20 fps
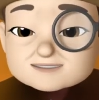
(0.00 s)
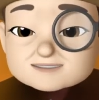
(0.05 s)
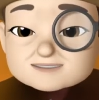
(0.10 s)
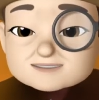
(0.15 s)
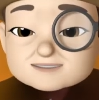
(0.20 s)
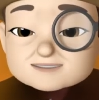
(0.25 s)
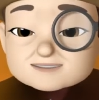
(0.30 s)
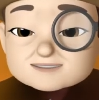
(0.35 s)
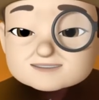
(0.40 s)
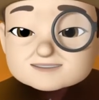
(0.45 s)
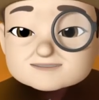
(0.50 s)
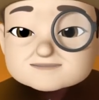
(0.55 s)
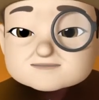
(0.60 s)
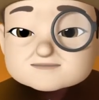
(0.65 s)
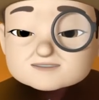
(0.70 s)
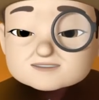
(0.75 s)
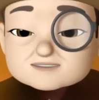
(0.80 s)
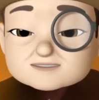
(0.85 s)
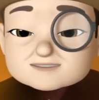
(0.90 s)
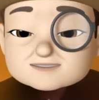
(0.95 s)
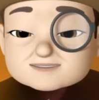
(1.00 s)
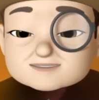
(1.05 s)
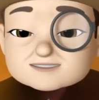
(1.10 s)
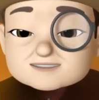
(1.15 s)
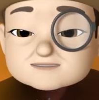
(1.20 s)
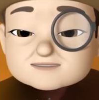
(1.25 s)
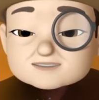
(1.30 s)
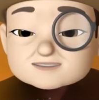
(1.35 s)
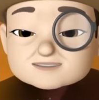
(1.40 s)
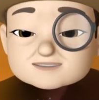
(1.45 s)
is really
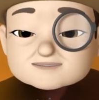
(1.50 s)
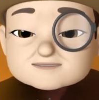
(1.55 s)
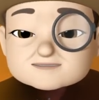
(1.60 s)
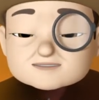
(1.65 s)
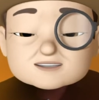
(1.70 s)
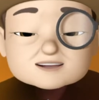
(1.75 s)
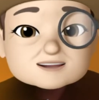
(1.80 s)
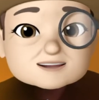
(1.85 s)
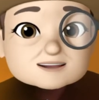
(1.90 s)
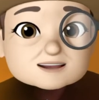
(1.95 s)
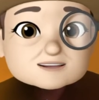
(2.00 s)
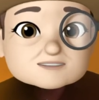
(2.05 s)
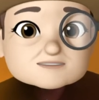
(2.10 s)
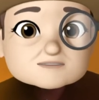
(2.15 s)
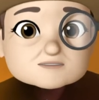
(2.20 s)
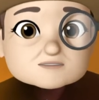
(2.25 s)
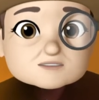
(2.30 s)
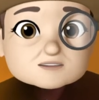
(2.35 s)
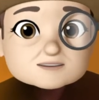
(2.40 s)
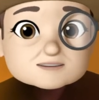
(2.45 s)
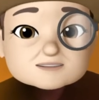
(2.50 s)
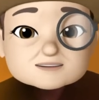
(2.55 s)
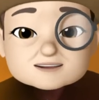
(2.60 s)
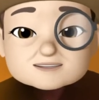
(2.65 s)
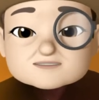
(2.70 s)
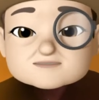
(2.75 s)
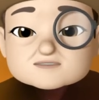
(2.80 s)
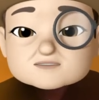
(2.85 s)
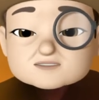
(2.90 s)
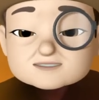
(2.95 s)
dominated by Android.
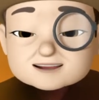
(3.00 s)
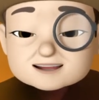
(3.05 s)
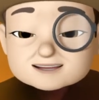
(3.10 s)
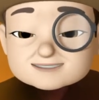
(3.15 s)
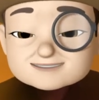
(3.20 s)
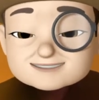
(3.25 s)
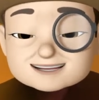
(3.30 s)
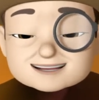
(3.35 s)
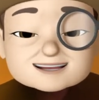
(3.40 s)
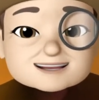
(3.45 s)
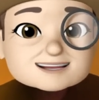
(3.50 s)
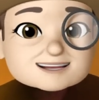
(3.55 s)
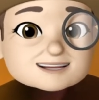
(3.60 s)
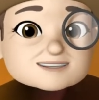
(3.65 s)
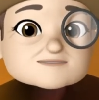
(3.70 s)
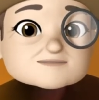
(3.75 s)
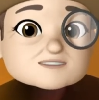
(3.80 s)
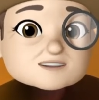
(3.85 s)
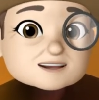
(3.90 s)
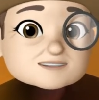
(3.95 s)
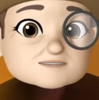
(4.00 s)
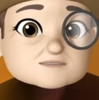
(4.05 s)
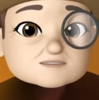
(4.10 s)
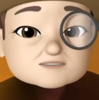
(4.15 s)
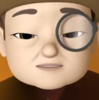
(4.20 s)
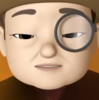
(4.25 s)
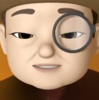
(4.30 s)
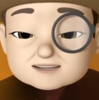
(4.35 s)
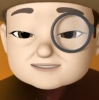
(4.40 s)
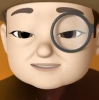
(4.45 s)
Android has
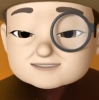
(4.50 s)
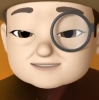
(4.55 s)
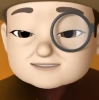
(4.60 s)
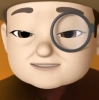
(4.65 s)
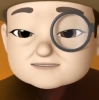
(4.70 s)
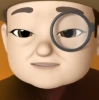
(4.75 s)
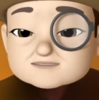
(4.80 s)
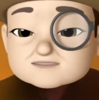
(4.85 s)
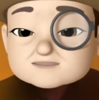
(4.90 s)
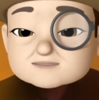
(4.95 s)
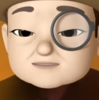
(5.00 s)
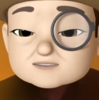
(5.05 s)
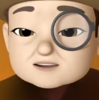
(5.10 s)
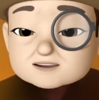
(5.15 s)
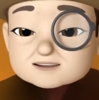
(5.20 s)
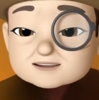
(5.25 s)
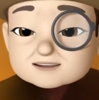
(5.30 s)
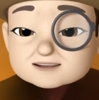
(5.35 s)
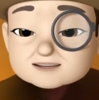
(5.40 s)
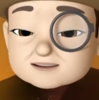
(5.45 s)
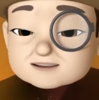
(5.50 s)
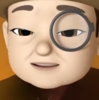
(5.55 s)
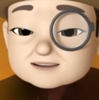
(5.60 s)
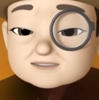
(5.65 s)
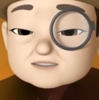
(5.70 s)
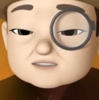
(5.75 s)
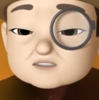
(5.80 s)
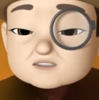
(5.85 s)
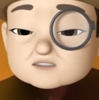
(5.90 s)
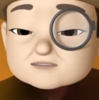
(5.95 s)
85% of the market. In
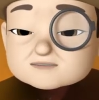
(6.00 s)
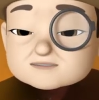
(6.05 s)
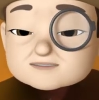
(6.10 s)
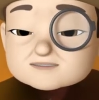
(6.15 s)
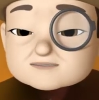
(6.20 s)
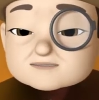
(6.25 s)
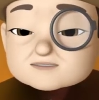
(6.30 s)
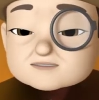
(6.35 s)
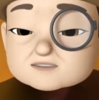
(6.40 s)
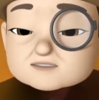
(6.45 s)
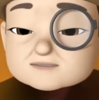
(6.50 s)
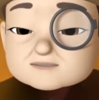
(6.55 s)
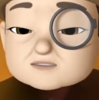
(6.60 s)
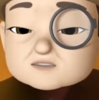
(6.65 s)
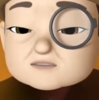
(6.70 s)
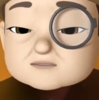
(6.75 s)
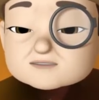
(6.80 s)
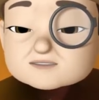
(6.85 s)
terms of mobile